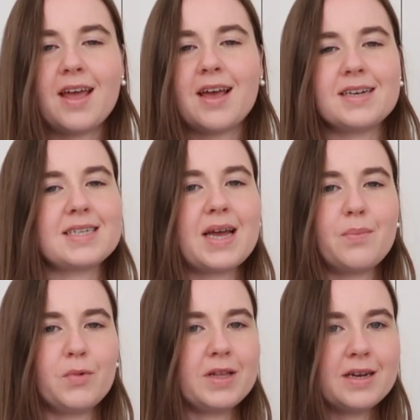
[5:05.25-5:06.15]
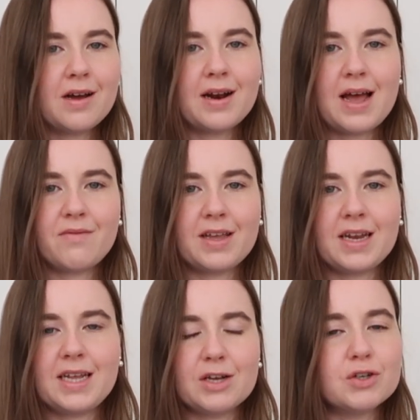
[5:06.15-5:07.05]
and I'm really not having
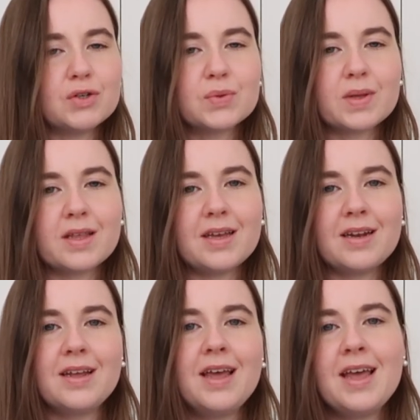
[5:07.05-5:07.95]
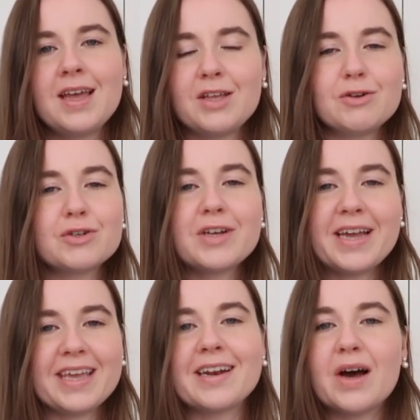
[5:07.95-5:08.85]
any issues with it. Usually
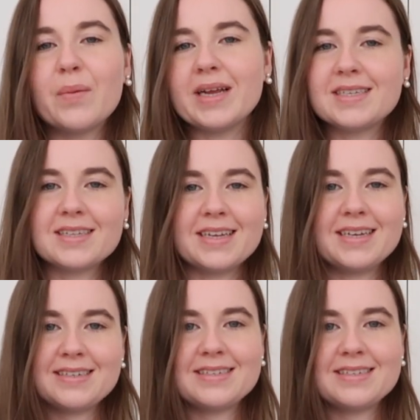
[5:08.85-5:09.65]
I cannot wait to like